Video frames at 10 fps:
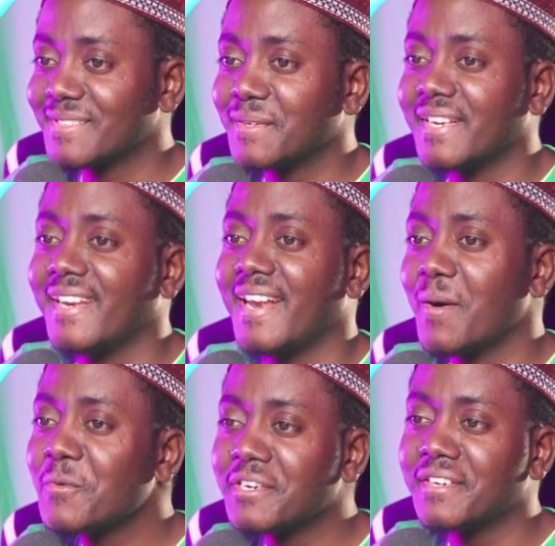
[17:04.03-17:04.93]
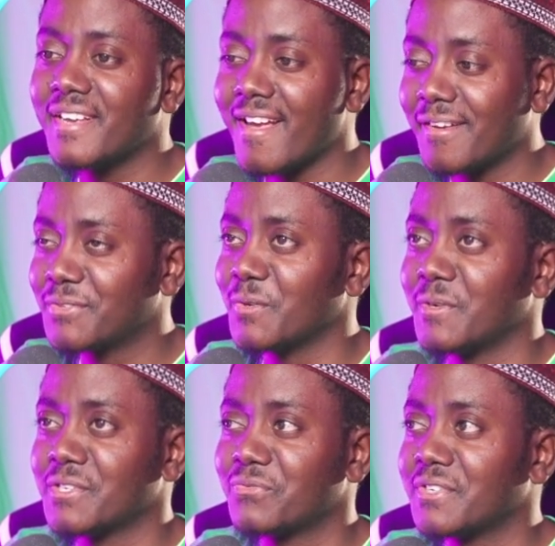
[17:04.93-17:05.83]
Okay, now we're gonna have so
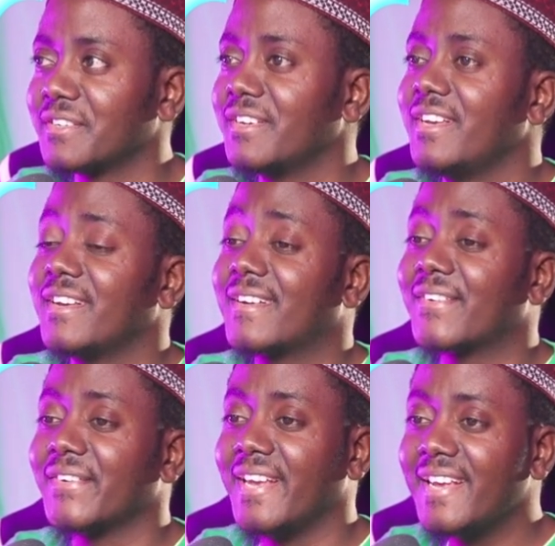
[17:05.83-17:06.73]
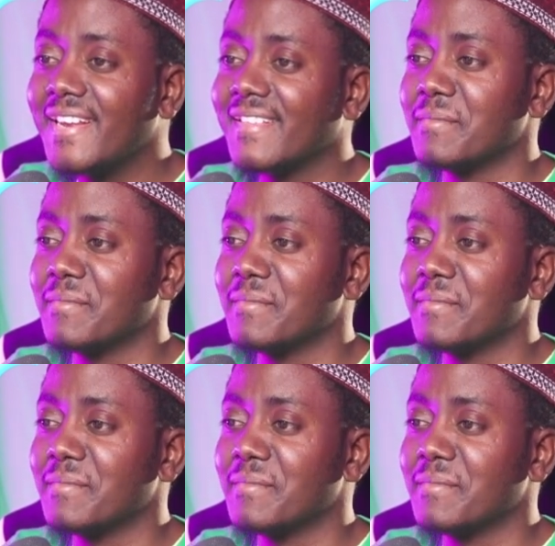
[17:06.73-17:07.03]
much fun creating the